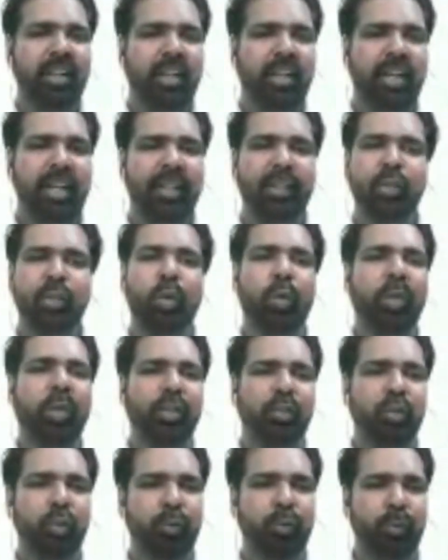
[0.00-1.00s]
and so on and
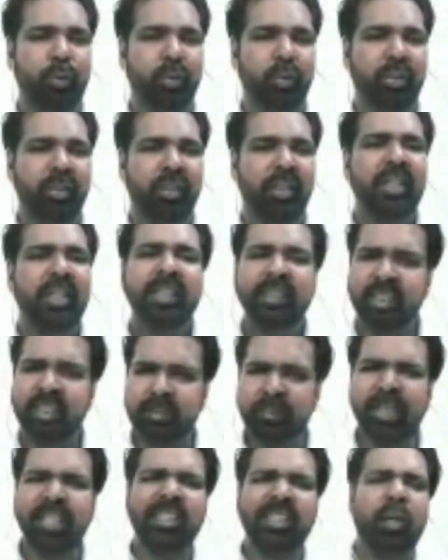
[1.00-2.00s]
so forth this
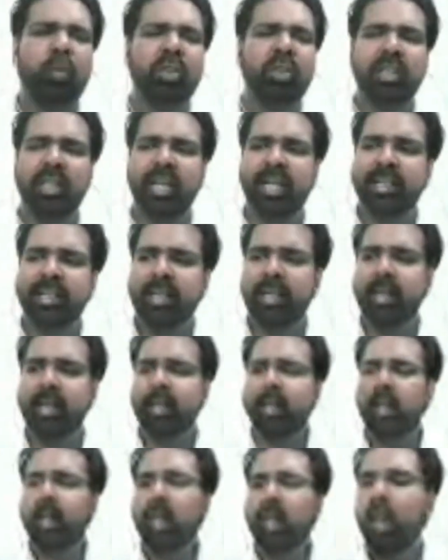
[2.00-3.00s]
may sound
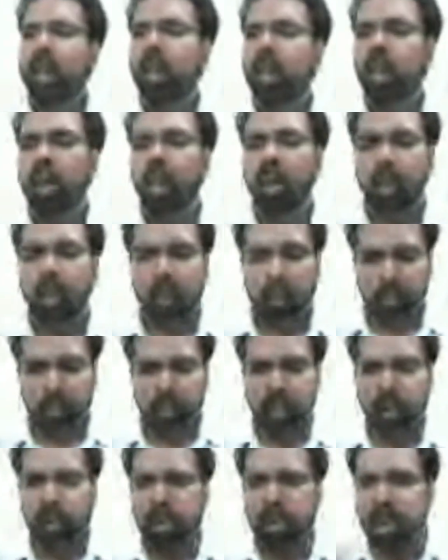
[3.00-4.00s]
slightly
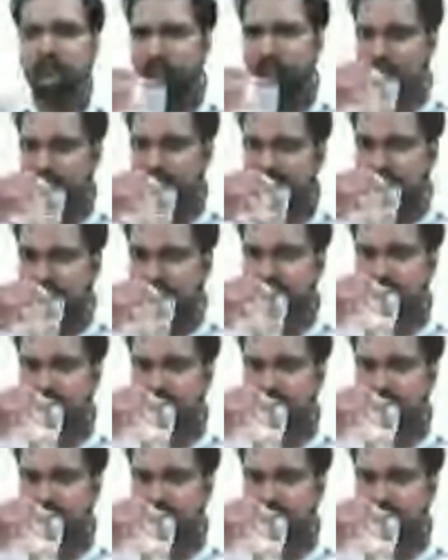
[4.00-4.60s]
I'm